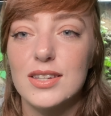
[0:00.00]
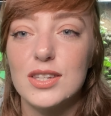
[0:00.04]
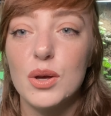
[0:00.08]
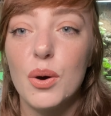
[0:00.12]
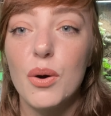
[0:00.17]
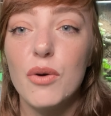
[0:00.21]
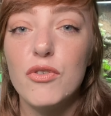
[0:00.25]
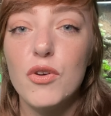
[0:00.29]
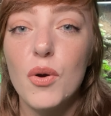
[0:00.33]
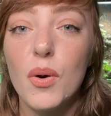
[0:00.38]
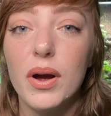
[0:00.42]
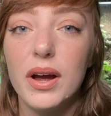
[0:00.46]

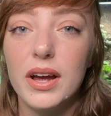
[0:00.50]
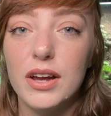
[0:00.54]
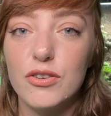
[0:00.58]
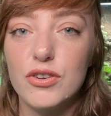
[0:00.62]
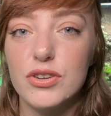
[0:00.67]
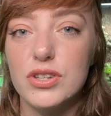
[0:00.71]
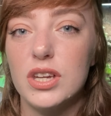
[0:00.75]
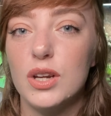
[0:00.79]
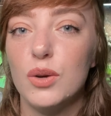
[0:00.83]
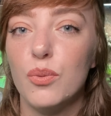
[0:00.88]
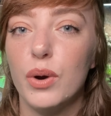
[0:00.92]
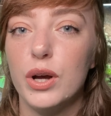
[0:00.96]
So if you are
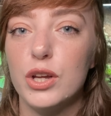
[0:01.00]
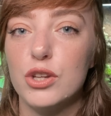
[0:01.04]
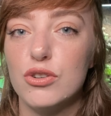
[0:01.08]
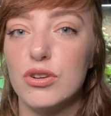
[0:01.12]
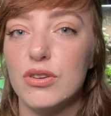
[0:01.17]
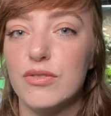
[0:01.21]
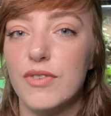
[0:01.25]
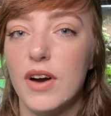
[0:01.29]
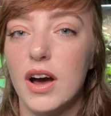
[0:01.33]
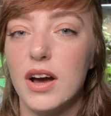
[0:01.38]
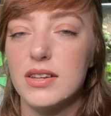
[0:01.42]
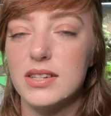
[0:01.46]
interested in White's
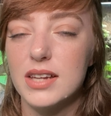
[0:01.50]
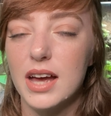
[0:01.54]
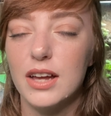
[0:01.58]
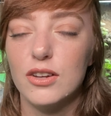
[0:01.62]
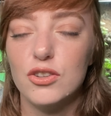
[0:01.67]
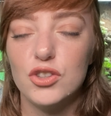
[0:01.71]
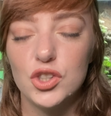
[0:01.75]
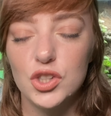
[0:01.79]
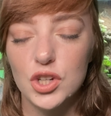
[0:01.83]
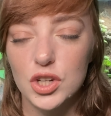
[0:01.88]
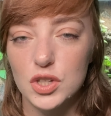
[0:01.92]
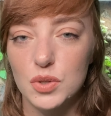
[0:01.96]
tree frogs, I
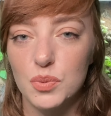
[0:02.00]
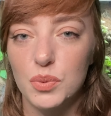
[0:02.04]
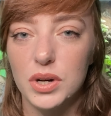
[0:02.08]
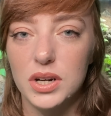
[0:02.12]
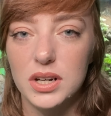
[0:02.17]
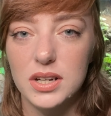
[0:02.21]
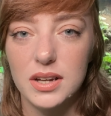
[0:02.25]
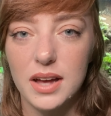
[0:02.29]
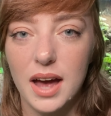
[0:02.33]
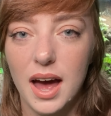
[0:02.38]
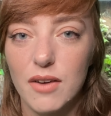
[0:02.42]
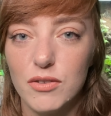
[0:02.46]
just
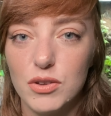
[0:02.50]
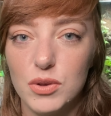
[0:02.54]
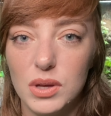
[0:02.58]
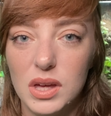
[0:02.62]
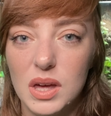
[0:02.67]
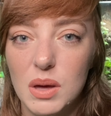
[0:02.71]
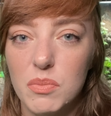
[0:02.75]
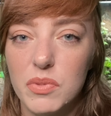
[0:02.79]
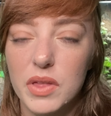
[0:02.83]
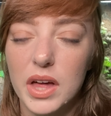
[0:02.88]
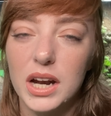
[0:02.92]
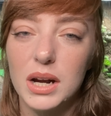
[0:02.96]
wanted to have you
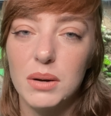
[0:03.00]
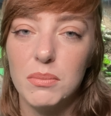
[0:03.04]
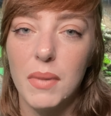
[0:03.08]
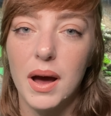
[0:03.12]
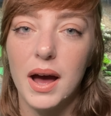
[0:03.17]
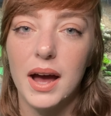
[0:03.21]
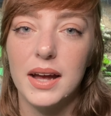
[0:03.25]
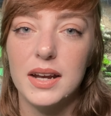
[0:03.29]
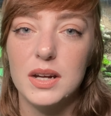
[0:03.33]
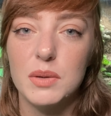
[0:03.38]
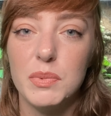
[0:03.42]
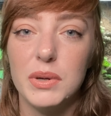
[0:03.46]
keep that in
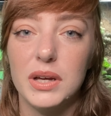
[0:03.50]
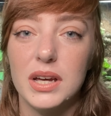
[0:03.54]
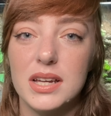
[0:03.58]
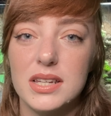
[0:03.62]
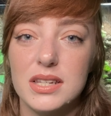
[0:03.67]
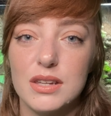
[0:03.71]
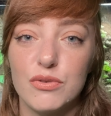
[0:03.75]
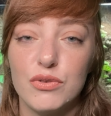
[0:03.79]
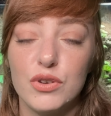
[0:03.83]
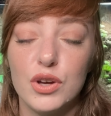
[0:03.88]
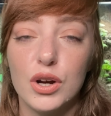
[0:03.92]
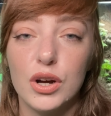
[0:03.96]
mind,
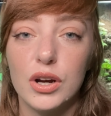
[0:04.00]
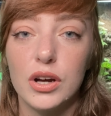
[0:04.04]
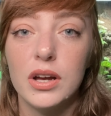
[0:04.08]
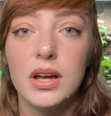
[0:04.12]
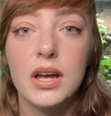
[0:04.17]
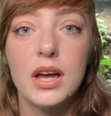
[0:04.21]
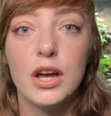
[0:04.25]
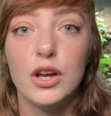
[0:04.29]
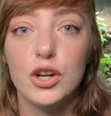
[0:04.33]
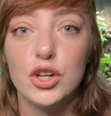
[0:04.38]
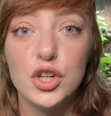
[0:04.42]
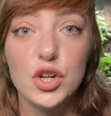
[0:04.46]
because if you're
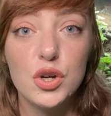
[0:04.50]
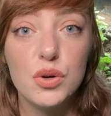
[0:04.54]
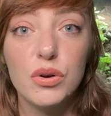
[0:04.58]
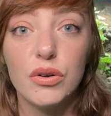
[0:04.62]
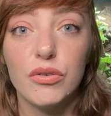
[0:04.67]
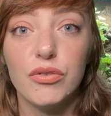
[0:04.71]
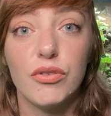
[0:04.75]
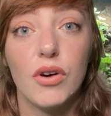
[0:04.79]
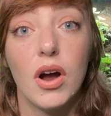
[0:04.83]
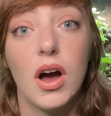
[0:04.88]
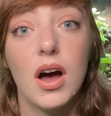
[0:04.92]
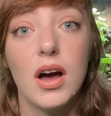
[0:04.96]
new
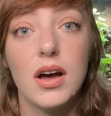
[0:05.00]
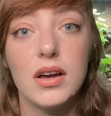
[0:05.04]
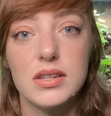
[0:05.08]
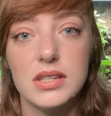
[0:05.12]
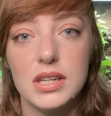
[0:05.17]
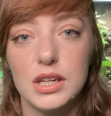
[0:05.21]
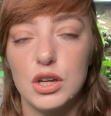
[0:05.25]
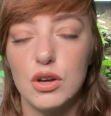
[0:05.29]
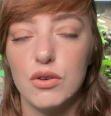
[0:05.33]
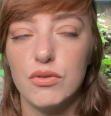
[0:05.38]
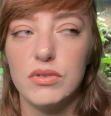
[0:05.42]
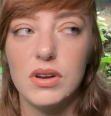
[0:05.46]
to frogs,
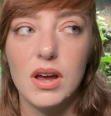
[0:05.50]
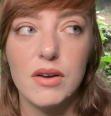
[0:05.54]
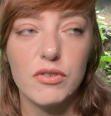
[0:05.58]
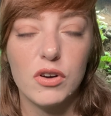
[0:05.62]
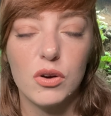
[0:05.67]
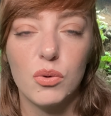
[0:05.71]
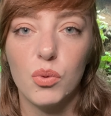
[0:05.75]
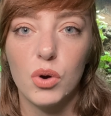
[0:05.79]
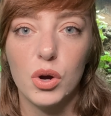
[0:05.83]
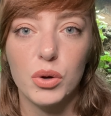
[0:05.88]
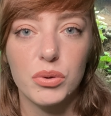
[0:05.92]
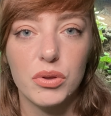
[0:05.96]
like you've
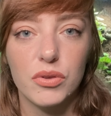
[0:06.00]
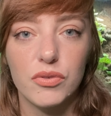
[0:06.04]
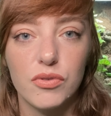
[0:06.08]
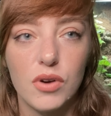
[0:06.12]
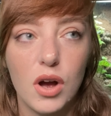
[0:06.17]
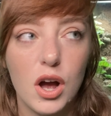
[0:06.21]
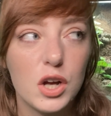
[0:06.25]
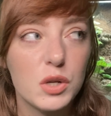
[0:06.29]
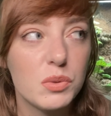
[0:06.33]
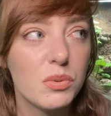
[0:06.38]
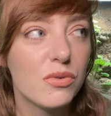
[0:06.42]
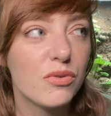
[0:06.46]
never worked with
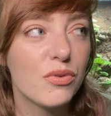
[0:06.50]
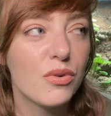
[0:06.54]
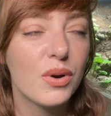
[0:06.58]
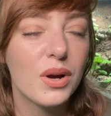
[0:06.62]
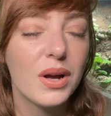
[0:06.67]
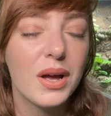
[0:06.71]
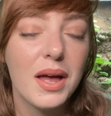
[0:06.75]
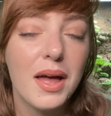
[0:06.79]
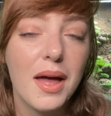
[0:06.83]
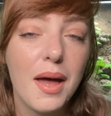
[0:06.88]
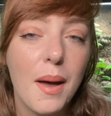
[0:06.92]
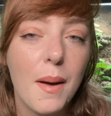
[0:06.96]
frogs
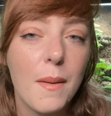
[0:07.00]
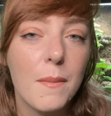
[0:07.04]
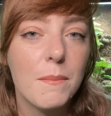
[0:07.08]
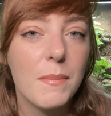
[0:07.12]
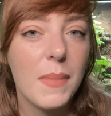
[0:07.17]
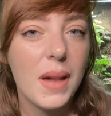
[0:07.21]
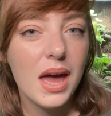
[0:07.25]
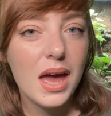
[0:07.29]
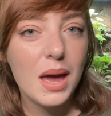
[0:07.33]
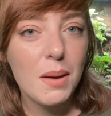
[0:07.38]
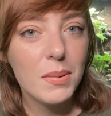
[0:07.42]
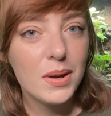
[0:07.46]
before,
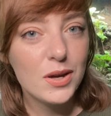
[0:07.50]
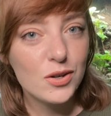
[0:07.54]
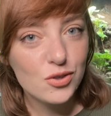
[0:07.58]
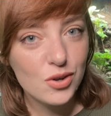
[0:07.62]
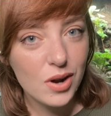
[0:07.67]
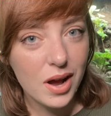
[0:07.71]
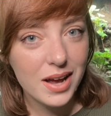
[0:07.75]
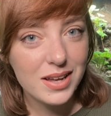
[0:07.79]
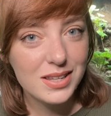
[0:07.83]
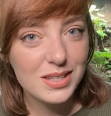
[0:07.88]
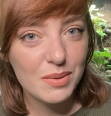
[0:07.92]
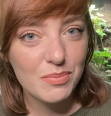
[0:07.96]
maybe
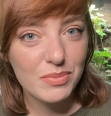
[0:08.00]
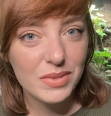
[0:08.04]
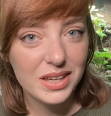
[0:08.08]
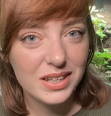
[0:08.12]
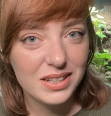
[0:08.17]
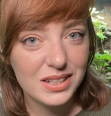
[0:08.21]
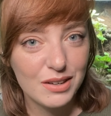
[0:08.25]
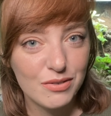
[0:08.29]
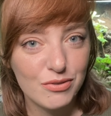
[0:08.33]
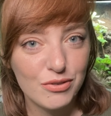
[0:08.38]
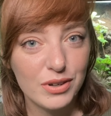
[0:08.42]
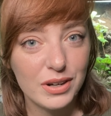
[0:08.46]
try
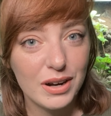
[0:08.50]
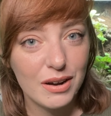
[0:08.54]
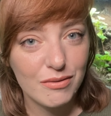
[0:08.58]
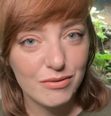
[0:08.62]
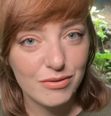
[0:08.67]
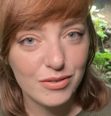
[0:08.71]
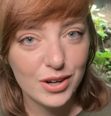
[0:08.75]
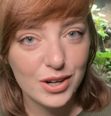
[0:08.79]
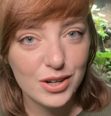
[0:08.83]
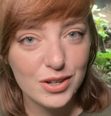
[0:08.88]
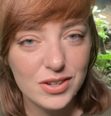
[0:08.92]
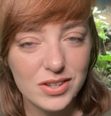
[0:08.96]
something different at
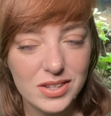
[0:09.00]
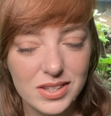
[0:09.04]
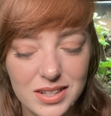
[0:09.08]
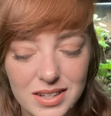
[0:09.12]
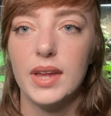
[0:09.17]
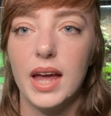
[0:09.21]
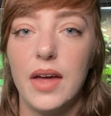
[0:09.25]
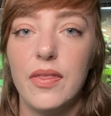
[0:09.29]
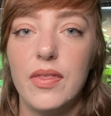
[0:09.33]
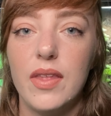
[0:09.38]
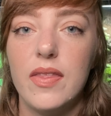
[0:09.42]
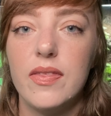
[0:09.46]

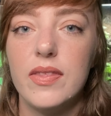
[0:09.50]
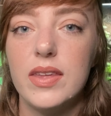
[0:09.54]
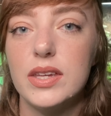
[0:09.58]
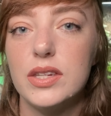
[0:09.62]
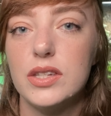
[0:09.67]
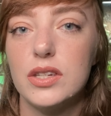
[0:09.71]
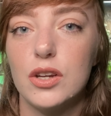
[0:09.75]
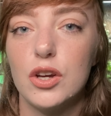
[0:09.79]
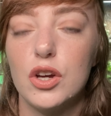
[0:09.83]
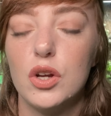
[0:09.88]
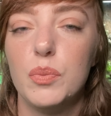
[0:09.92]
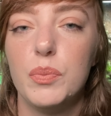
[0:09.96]
first. And then
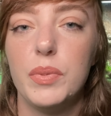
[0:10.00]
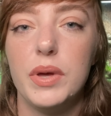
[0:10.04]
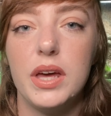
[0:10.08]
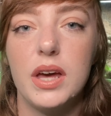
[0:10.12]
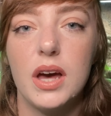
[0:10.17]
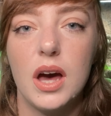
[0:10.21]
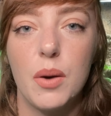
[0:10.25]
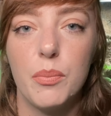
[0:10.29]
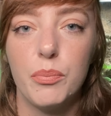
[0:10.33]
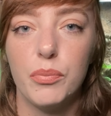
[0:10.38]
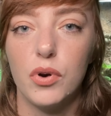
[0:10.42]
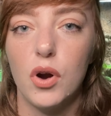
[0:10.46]
this could
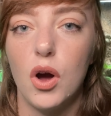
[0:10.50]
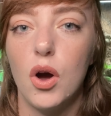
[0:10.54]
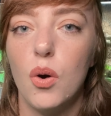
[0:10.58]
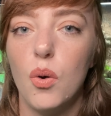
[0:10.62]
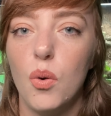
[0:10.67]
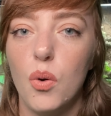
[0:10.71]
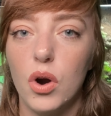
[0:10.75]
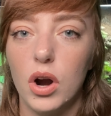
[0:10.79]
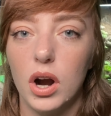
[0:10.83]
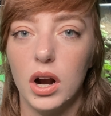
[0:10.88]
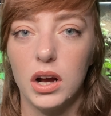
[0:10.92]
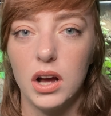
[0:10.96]
be a pro
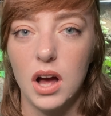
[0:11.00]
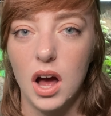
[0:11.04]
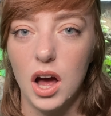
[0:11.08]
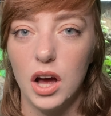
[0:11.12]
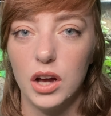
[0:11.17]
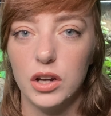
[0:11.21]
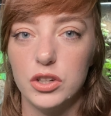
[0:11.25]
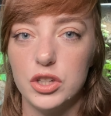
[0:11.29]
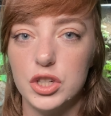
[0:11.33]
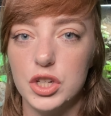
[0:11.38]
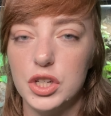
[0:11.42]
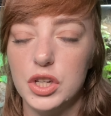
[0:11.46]
or a
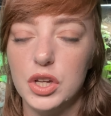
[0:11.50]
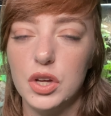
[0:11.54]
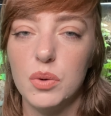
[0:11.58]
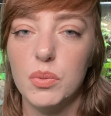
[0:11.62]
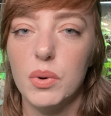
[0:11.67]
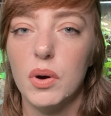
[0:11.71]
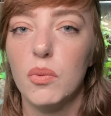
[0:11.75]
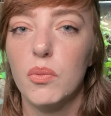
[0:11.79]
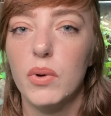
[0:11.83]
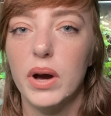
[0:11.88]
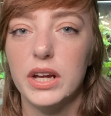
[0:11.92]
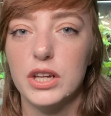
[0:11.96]
con to you,
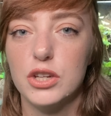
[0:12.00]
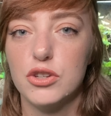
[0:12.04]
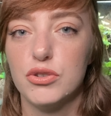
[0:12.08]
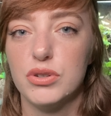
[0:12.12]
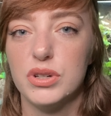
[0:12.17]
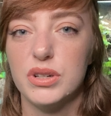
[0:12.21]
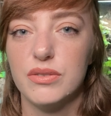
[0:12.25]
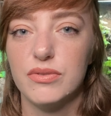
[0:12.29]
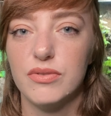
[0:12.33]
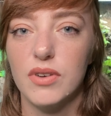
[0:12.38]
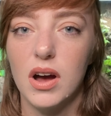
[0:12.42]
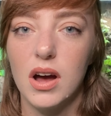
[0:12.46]
but white
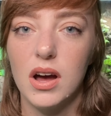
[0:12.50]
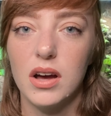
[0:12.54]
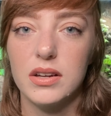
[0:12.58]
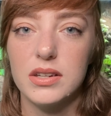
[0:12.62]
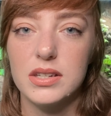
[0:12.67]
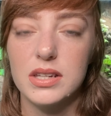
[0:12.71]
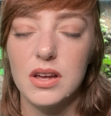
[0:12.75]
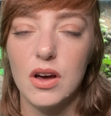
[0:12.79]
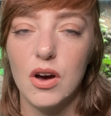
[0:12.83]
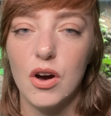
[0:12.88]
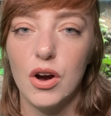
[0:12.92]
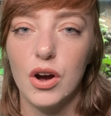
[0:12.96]
tree
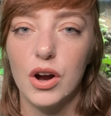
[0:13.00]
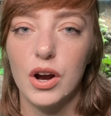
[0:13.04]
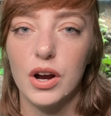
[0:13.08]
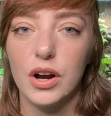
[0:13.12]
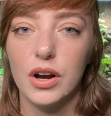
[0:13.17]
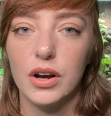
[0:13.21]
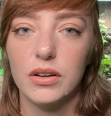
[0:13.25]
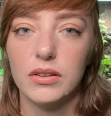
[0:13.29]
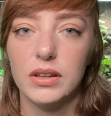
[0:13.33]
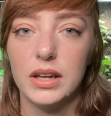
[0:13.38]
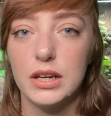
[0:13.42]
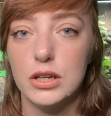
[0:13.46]
frogs
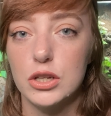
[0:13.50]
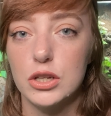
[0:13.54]
are like